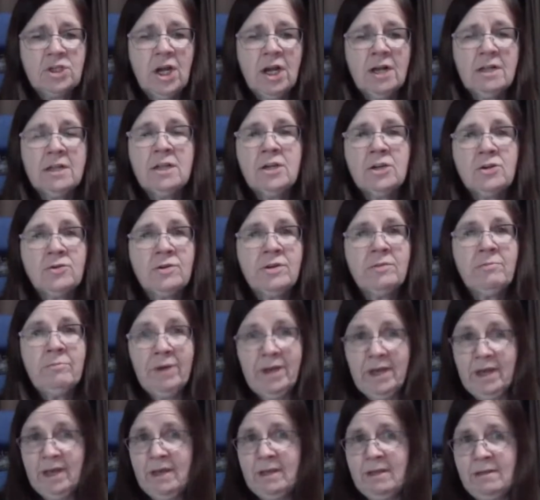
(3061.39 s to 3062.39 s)
Chocolate
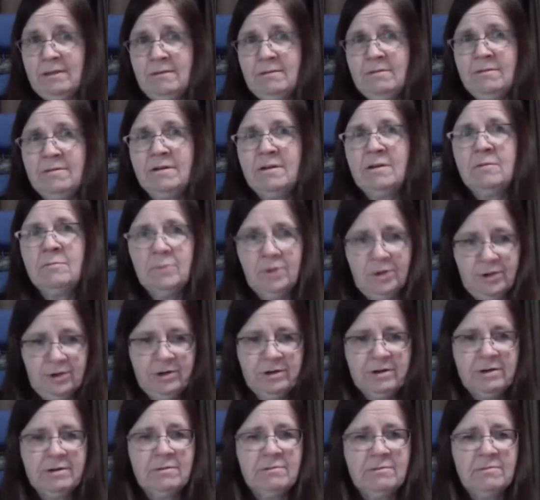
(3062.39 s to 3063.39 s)
cream pie
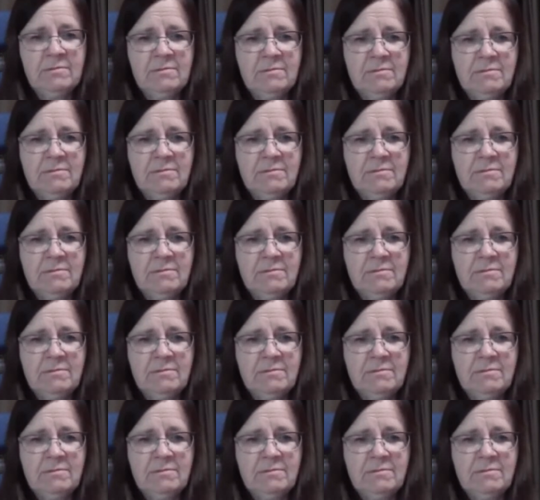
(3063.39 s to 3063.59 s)
murder.